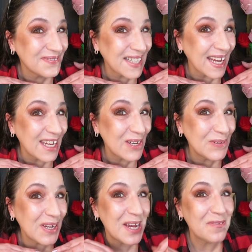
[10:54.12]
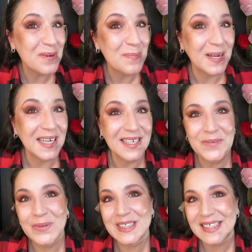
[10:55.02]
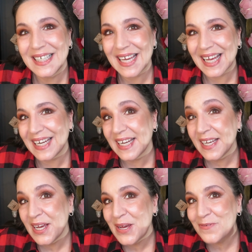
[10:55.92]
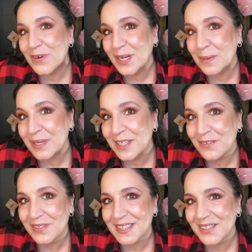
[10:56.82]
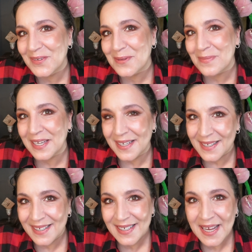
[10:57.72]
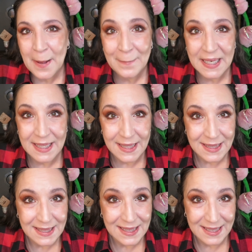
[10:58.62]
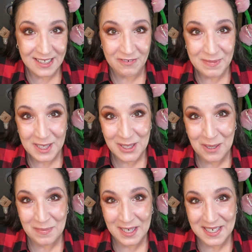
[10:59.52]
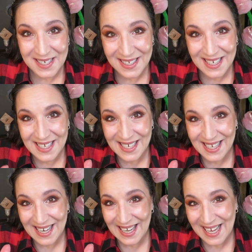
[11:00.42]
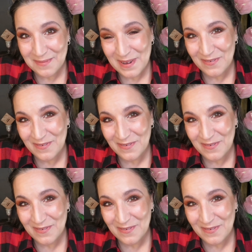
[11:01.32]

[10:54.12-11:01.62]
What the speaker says: thank you everybody once again for coming to visit with me. Please leave me a comment, like my